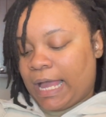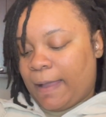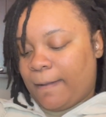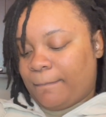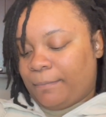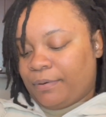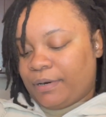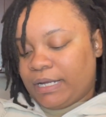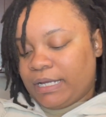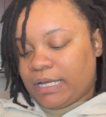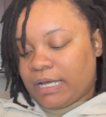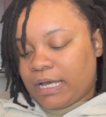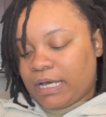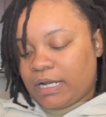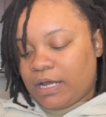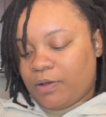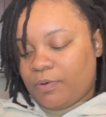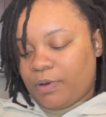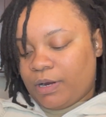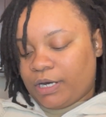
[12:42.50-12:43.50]

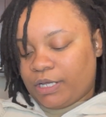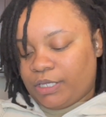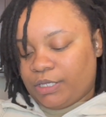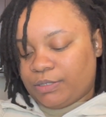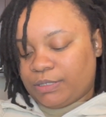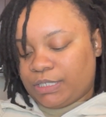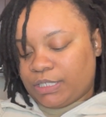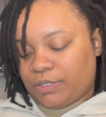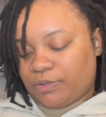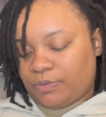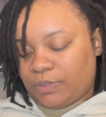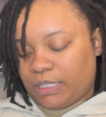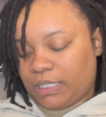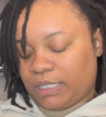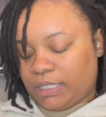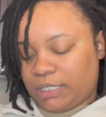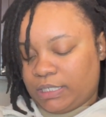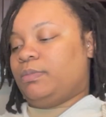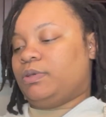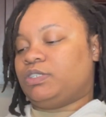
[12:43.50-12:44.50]
Briuana, what are you doing?
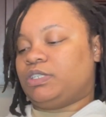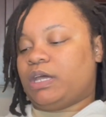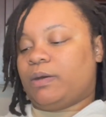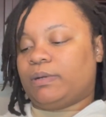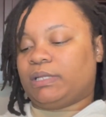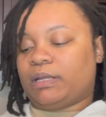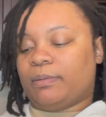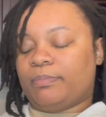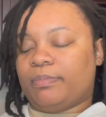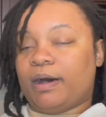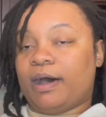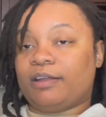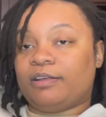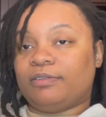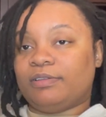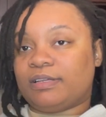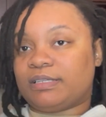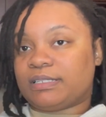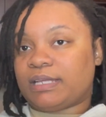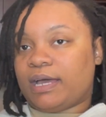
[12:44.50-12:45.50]
Make sure y'all what the bottle
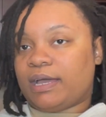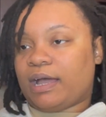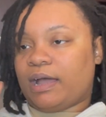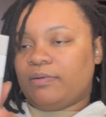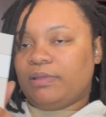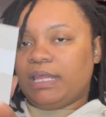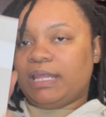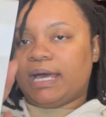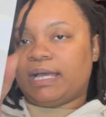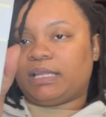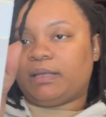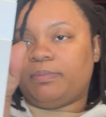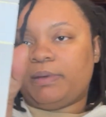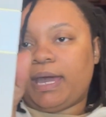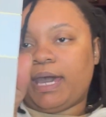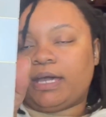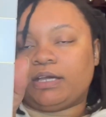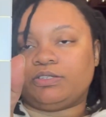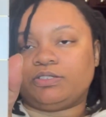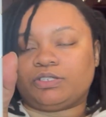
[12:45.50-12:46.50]
looks like. I really like the
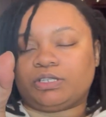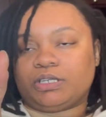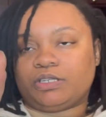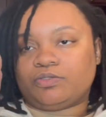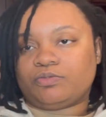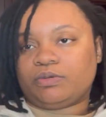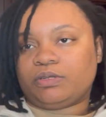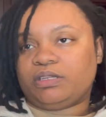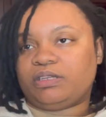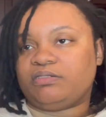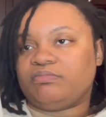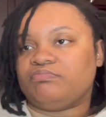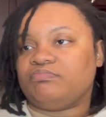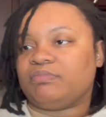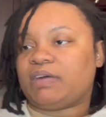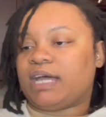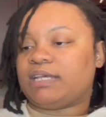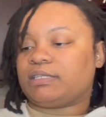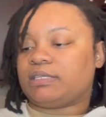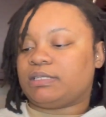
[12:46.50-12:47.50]
packaging. It's really
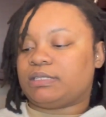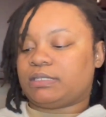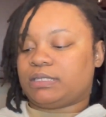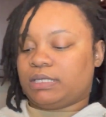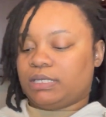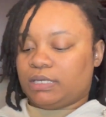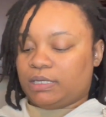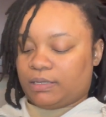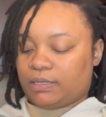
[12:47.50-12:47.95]
nice and sleek.